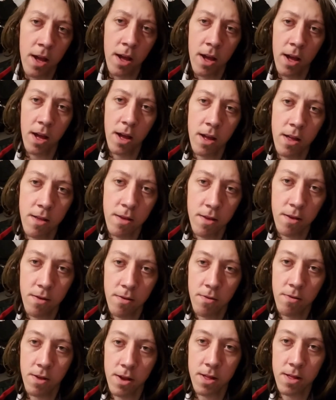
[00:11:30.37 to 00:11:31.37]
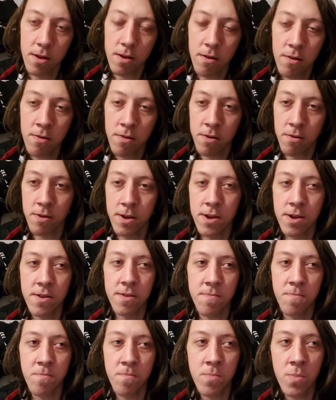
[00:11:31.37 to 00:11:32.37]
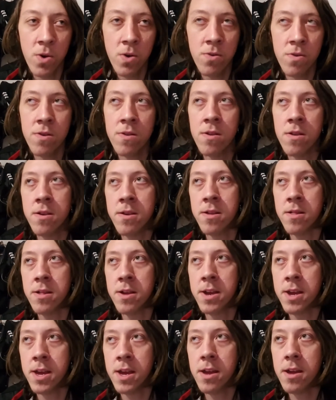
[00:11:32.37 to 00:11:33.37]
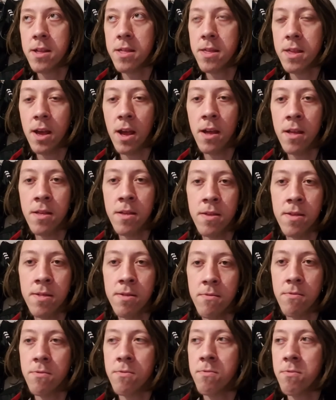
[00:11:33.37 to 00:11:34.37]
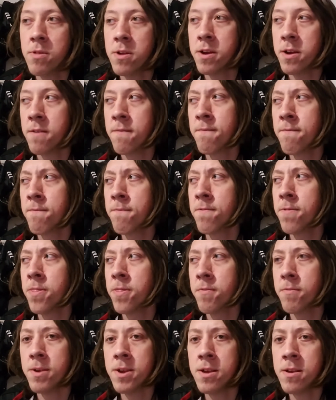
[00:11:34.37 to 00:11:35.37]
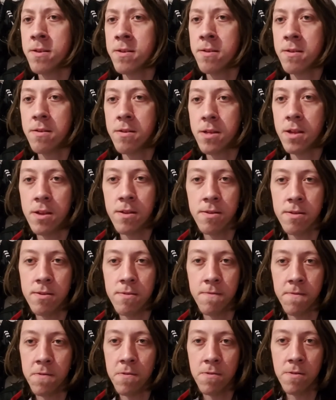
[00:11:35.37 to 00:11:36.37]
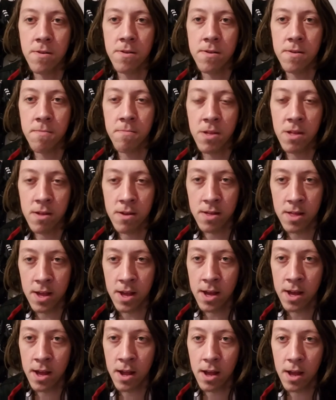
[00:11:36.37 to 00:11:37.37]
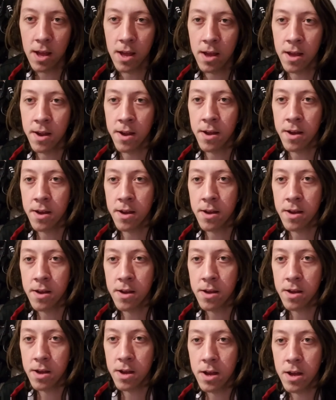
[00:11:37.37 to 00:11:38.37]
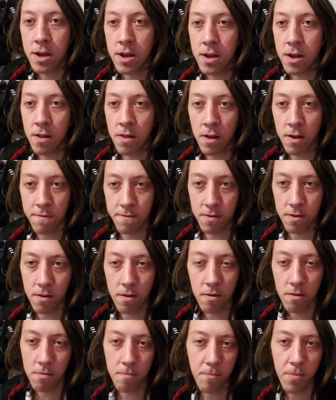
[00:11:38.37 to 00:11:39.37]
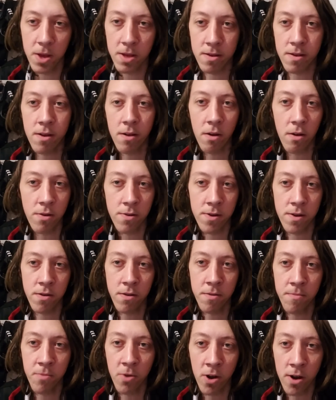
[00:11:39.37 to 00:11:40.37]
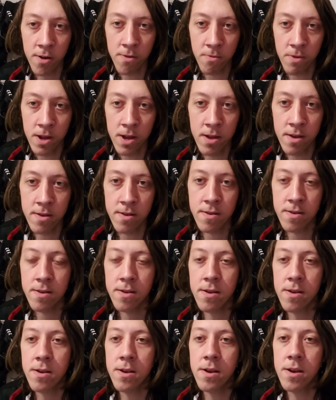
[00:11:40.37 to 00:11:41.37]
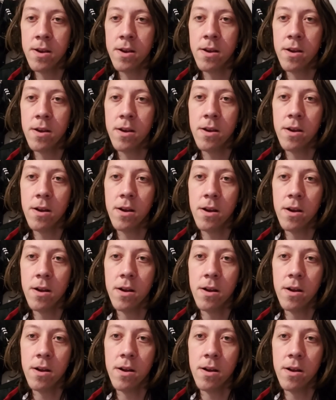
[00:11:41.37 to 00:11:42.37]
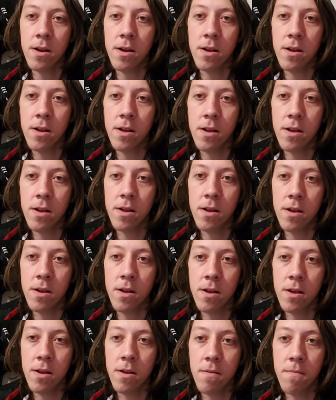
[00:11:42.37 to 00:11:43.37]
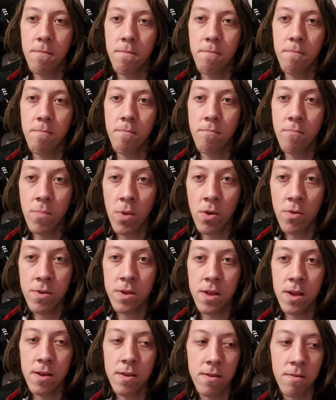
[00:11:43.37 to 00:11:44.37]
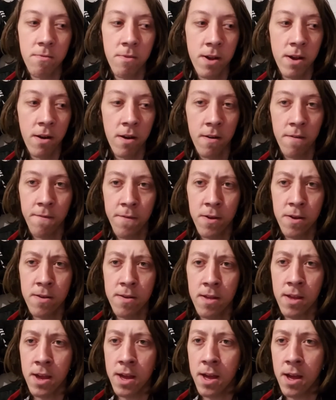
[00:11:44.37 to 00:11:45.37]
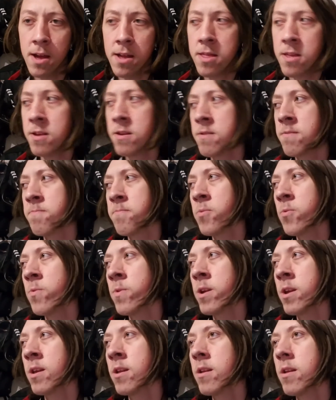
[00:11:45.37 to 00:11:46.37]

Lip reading: And so like the calling range is mostly like tens through like threes, tens through fours, something like that, and a lot of or basically all suited broadways. Uh, Most ace queen off because like at this point,